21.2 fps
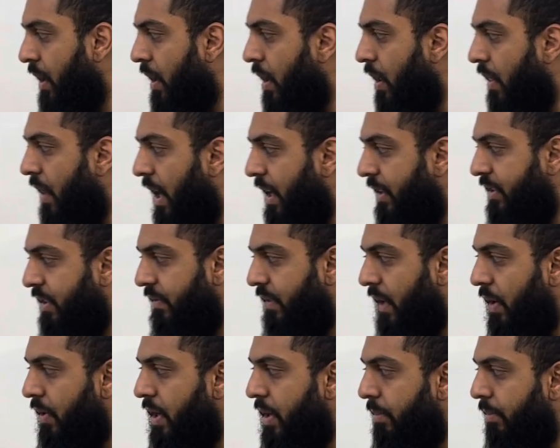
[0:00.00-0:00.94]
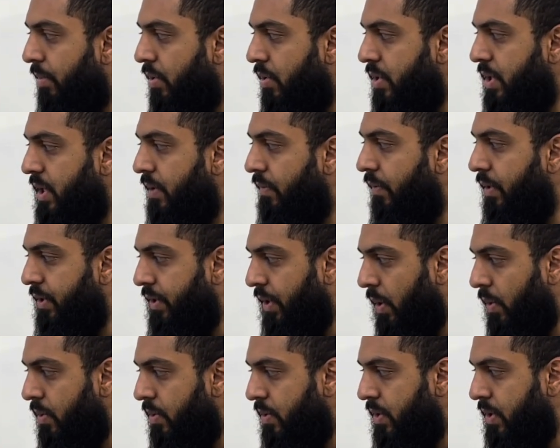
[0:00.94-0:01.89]
That is a very important
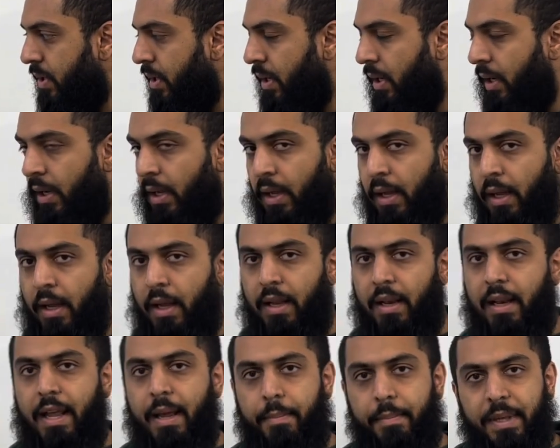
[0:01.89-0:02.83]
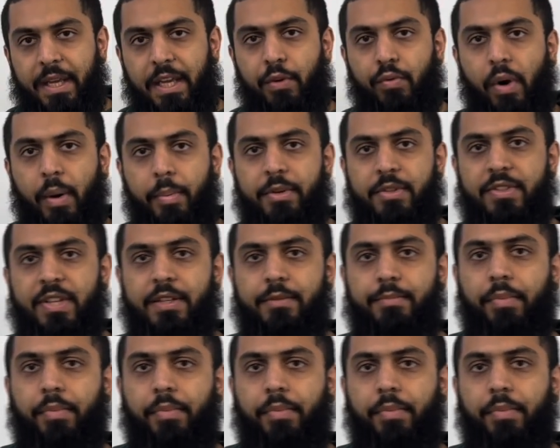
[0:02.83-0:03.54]
result. Let P represent